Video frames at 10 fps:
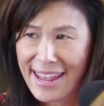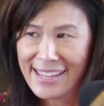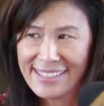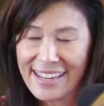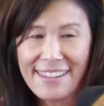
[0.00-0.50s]

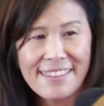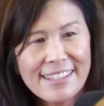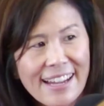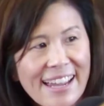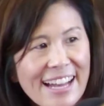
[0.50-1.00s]
And I
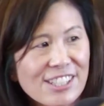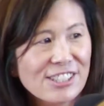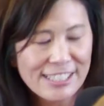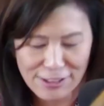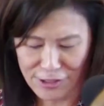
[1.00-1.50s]
think I
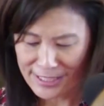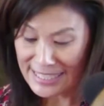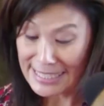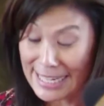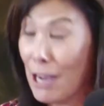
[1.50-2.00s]
actually learned
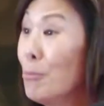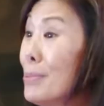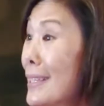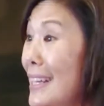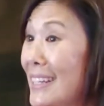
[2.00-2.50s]
to
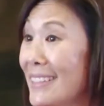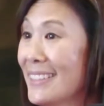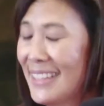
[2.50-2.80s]
downplay